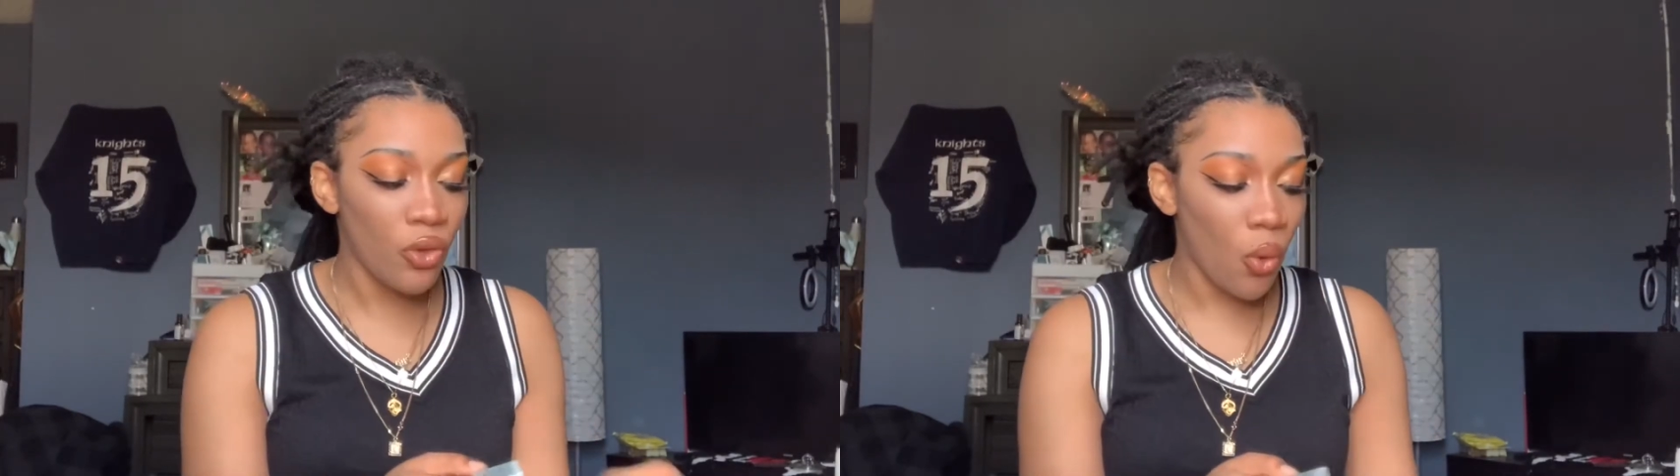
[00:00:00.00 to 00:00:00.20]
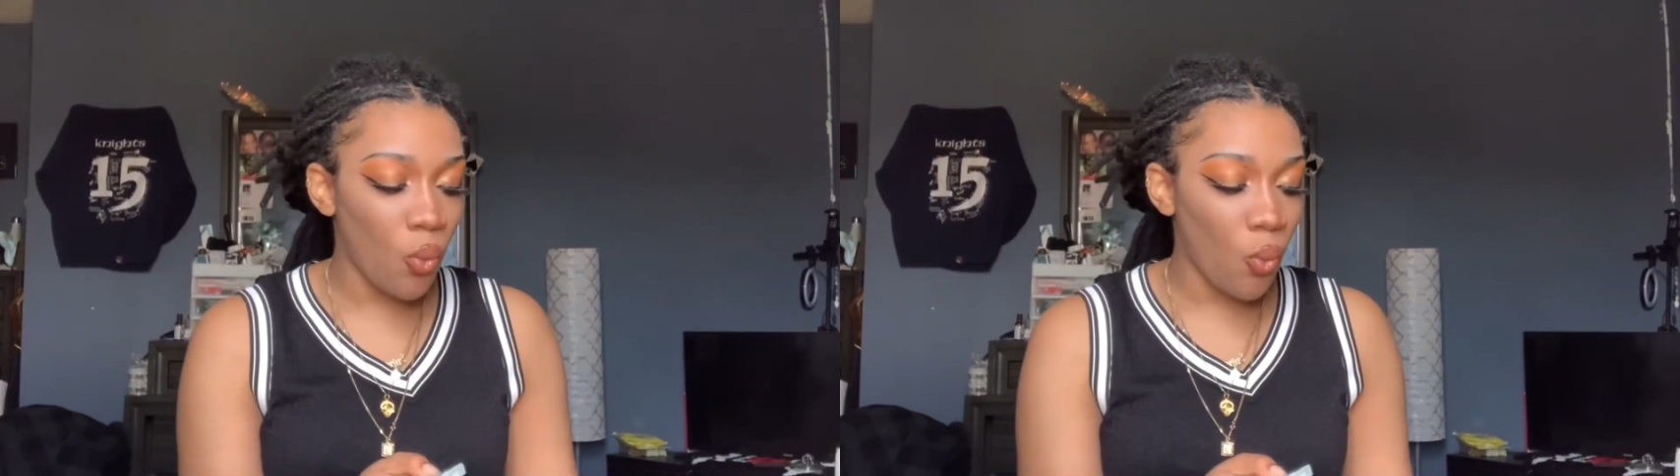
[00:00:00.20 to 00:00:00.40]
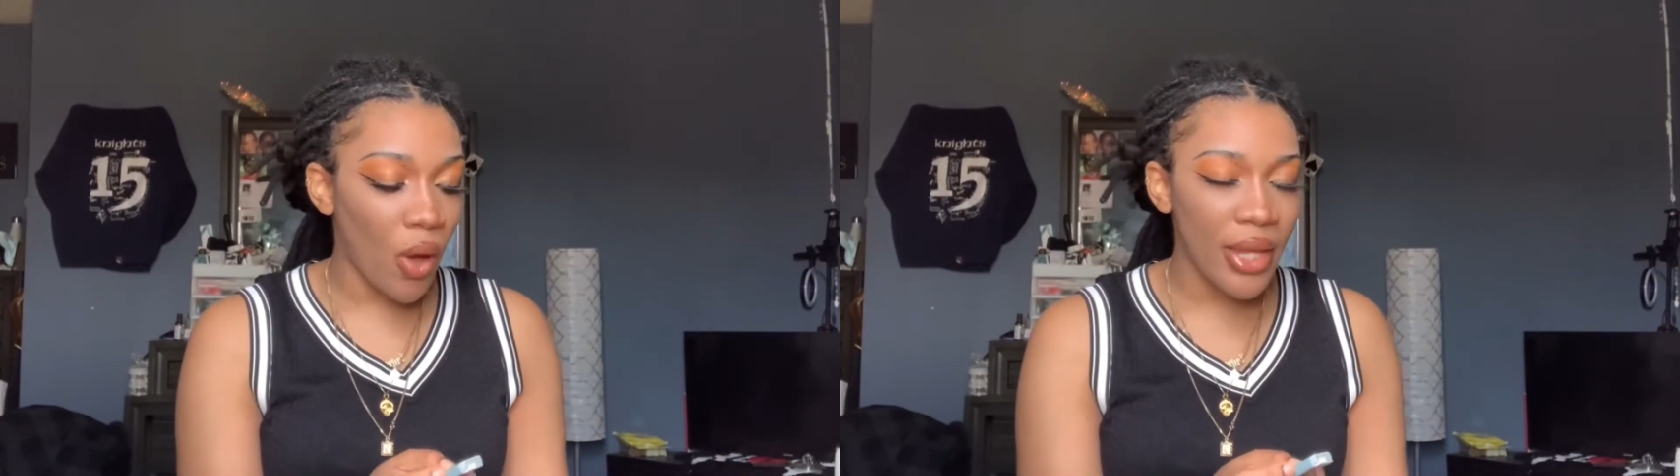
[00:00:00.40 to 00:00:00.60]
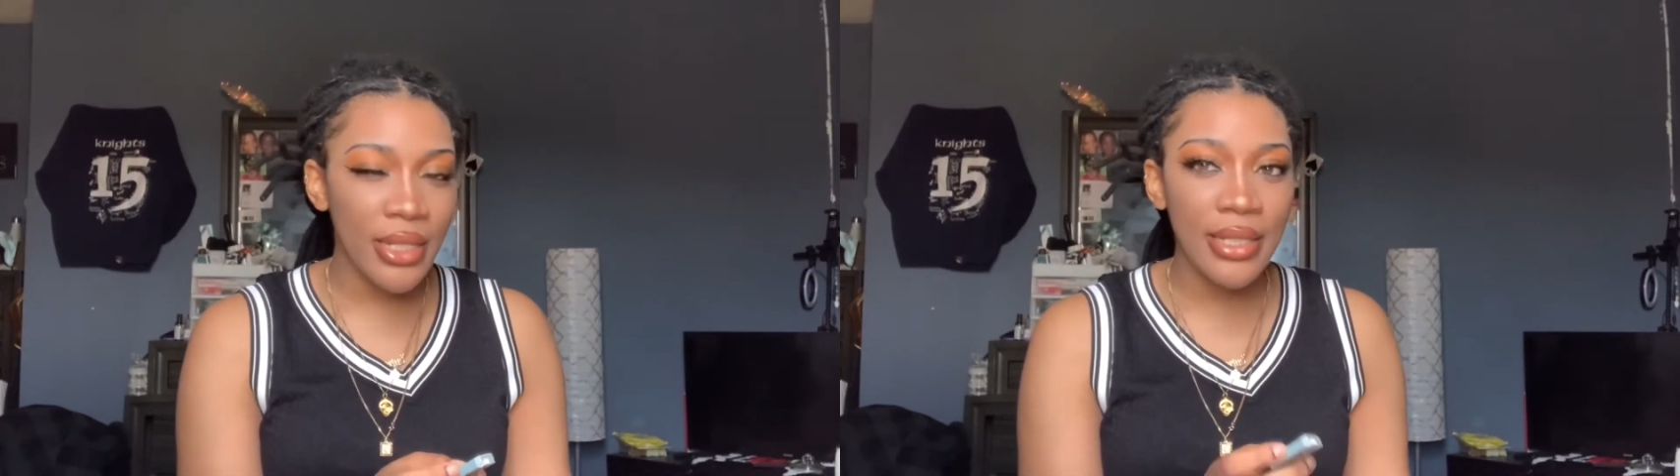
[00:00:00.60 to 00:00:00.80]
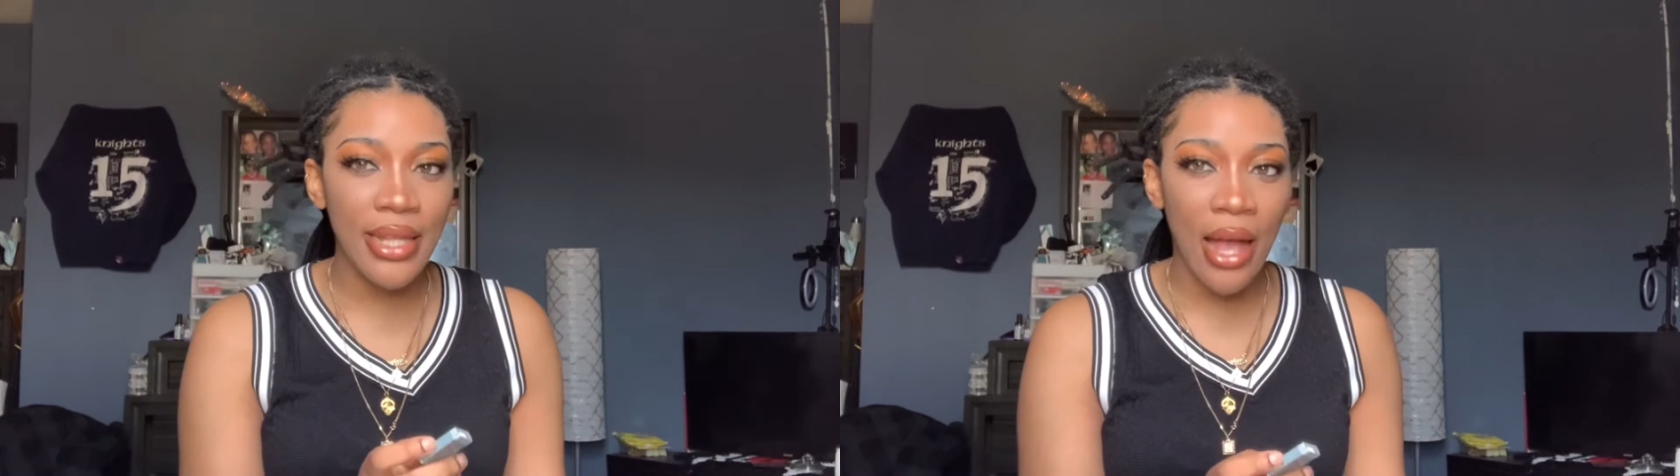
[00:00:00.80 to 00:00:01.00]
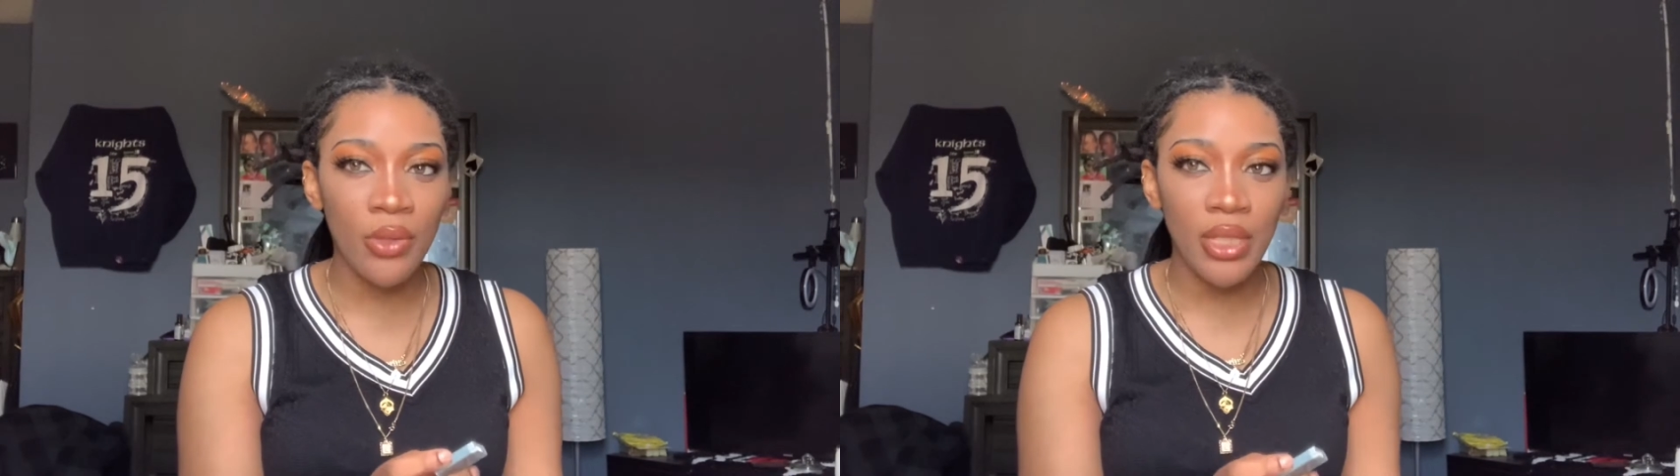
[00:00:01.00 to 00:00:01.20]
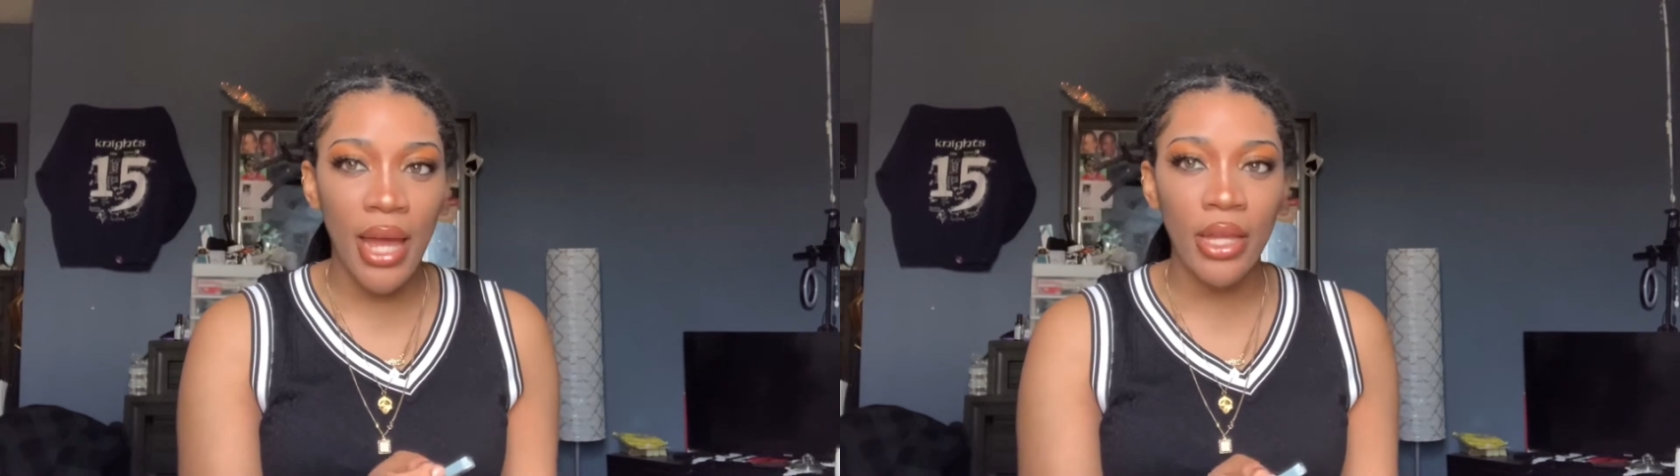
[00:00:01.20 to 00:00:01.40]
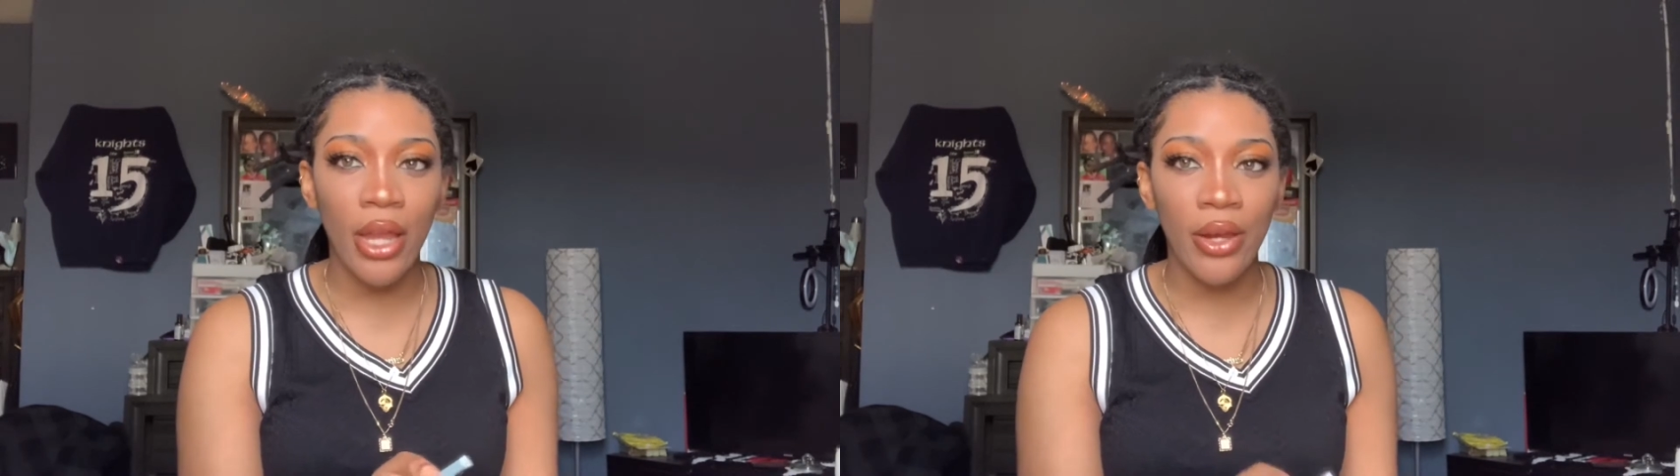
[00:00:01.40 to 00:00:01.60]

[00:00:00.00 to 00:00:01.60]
The one downside